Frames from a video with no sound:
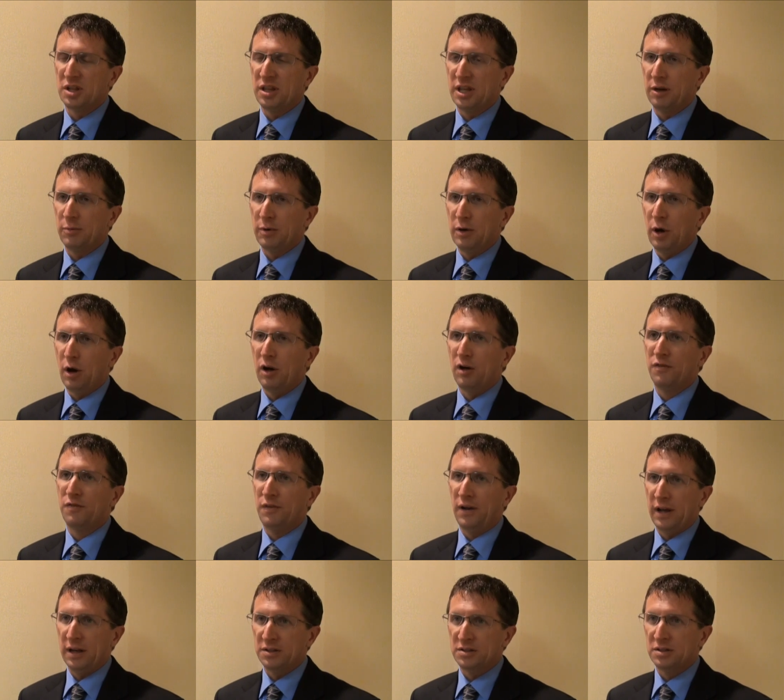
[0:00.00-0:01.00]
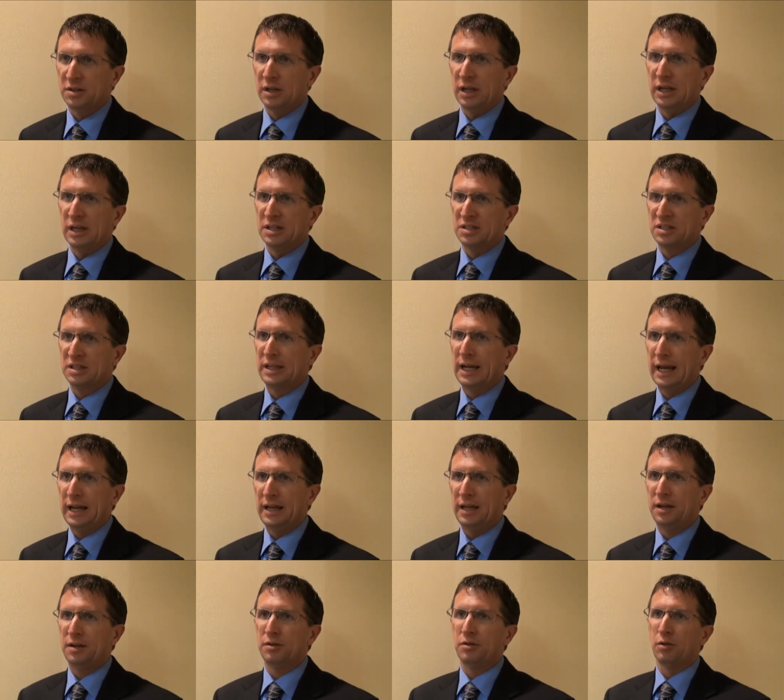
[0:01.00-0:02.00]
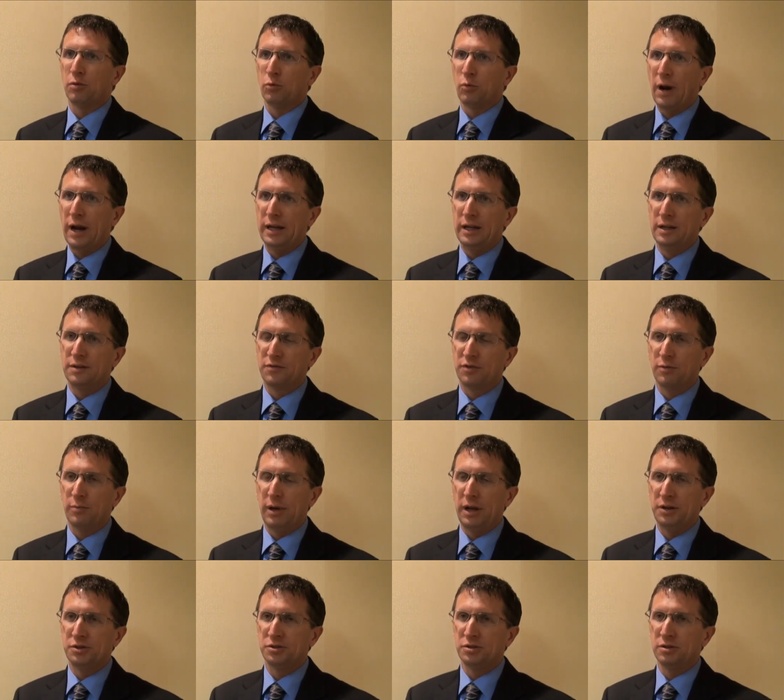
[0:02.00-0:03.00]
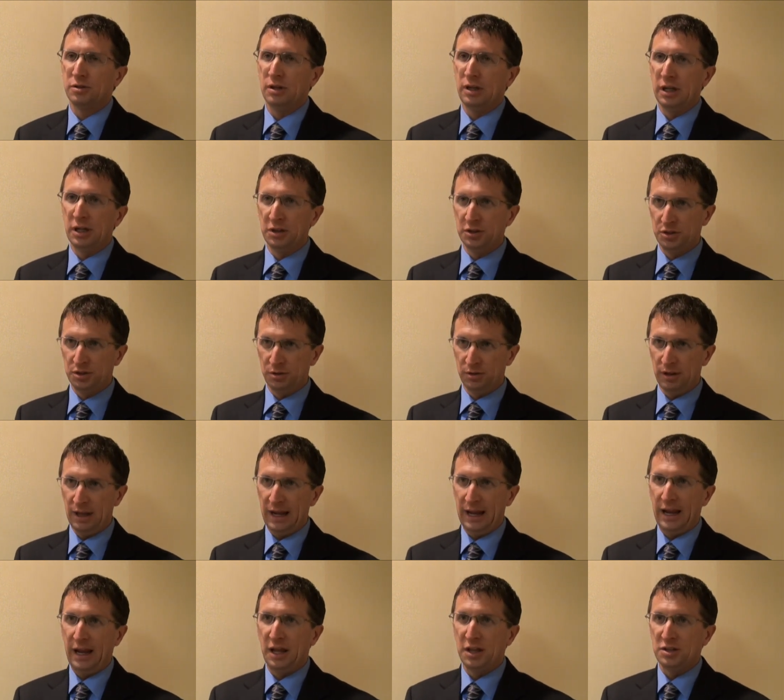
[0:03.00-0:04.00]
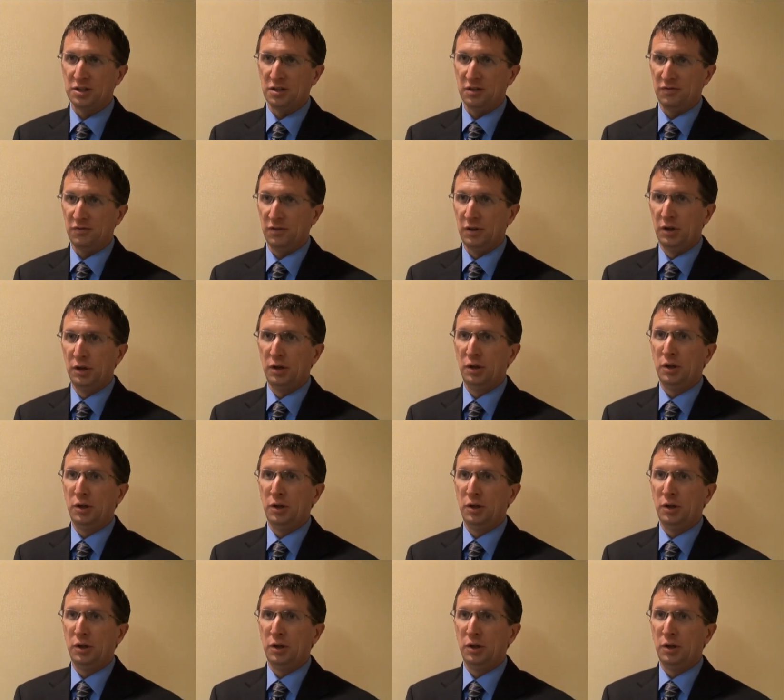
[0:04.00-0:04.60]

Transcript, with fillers: I think we all face is getting the right information into the hands of